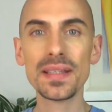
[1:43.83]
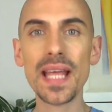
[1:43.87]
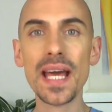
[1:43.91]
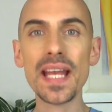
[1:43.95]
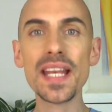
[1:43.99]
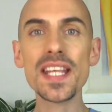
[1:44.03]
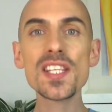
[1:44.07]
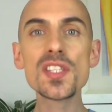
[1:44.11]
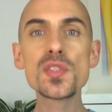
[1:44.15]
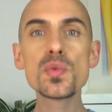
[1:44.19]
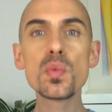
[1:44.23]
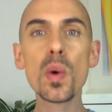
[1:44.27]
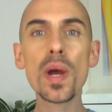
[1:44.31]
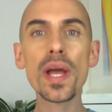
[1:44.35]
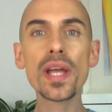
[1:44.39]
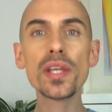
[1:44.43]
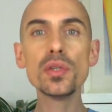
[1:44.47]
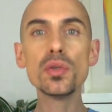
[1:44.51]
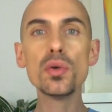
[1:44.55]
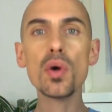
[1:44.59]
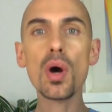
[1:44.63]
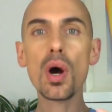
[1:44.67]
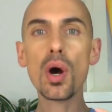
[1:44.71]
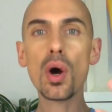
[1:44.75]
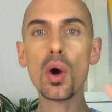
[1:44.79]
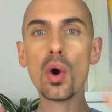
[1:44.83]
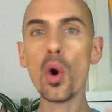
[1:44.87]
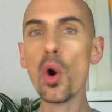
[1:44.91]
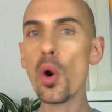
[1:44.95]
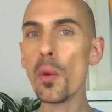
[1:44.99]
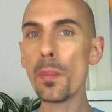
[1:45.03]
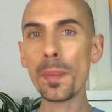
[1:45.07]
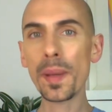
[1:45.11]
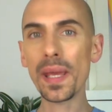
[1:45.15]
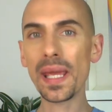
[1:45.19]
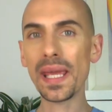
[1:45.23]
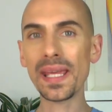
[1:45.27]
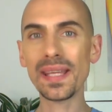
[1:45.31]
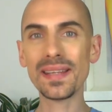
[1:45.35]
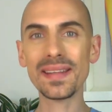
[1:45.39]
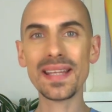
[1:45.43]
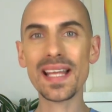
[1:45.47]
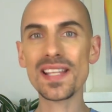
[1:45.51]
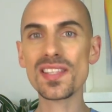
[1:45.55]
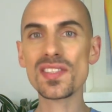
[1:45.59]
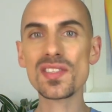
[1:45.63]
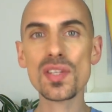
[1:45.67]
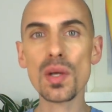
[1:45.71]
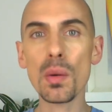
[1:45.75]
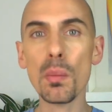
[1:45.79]
That is where you are hoping
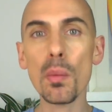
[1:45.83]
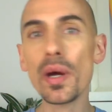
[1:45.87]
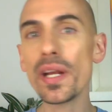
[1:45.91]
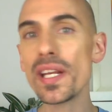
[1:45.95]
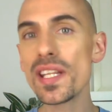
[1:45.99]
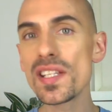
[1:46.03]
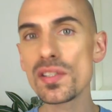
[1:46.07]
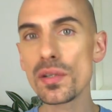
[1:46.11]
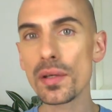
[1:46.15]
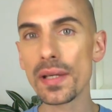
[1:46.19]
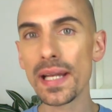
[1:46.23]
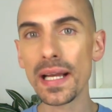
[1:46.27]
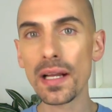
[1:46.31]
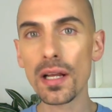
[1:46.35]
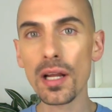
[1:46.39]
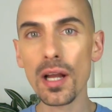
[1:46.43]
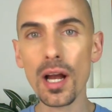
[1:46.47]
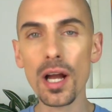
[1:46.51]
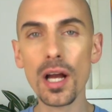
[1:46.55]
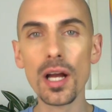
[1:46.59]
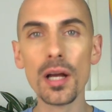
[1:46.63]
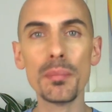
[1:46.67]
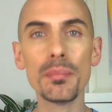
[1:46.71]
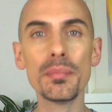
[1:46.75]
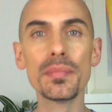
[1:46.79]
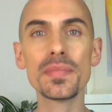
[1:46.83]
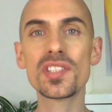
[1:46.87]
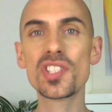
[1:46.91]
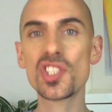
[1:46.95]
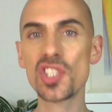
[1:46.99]
that someone is gonna come,